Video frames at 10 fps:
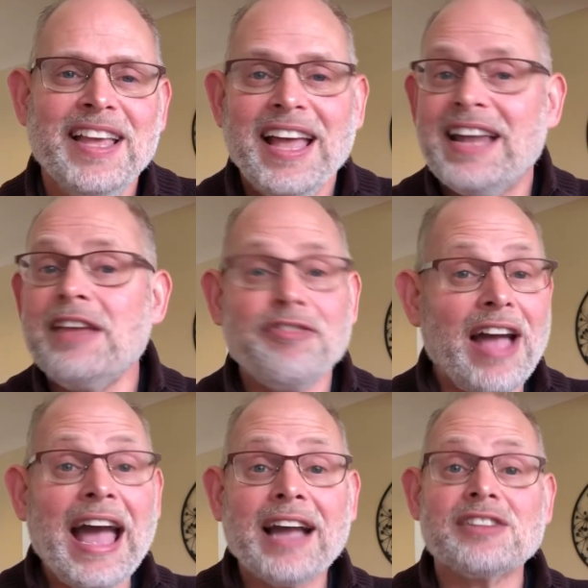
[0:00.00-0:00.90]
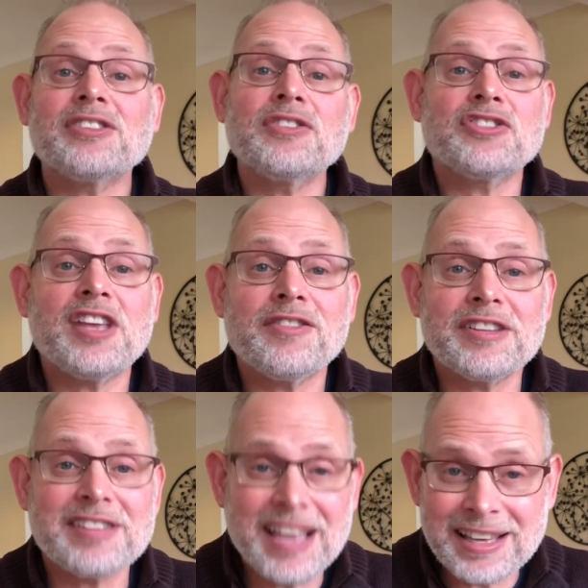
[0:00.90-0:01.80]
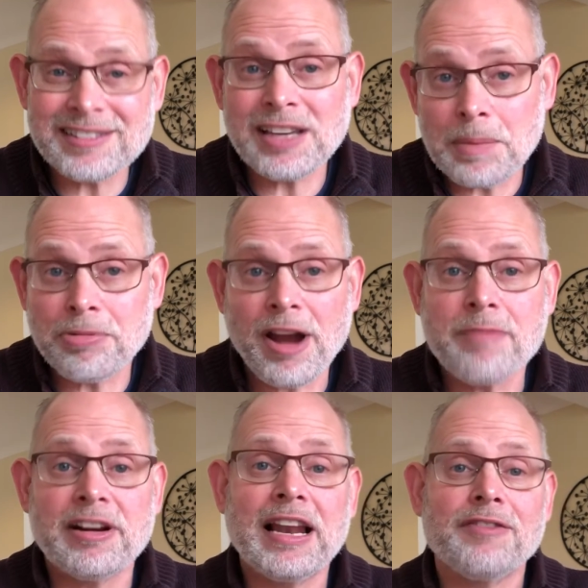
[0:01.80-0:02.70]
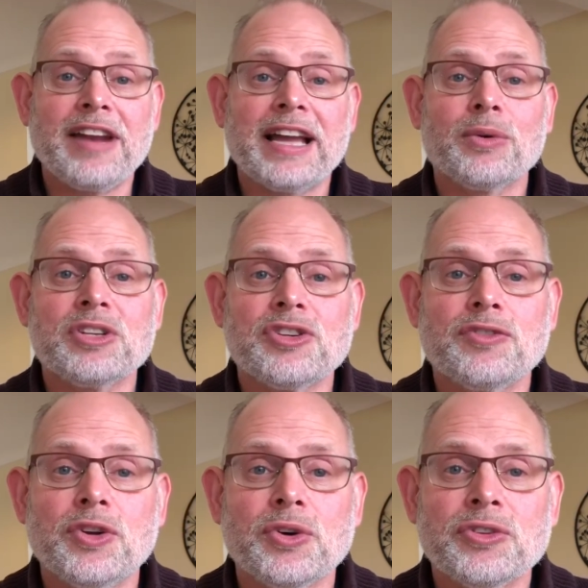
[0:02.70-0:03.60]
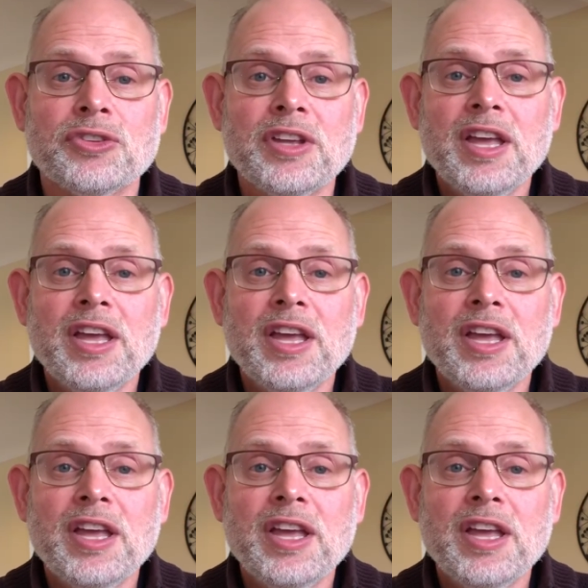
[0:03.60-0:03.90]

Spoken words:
And if acts of service isn't a primary love language of yours,